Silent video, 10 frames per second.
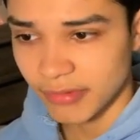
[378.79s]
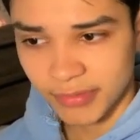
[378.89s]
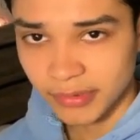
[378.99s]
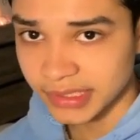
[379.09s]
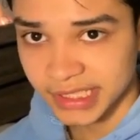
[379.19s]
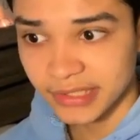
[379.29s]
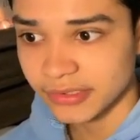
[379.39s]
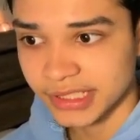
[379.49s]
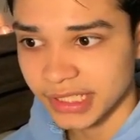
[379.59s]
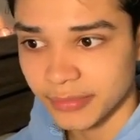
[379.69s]
We won't see
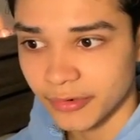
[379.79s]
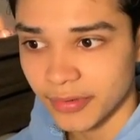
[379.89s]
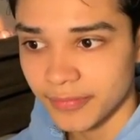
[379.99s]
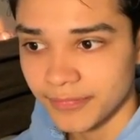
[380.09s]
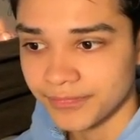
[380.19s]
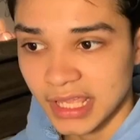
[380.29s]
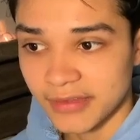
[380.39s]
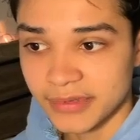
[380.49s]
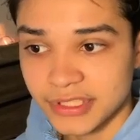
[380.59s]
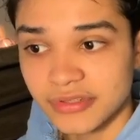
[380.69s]
those anymore if
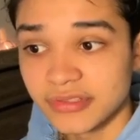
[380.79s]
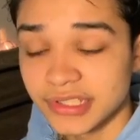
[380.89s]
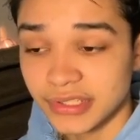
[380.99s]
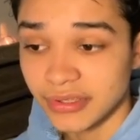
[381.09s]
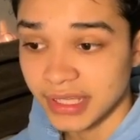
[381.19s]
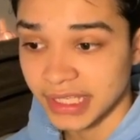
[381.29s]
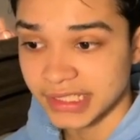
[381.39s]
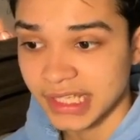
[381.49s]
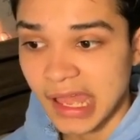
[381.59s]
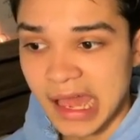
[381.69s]
we choose to do this.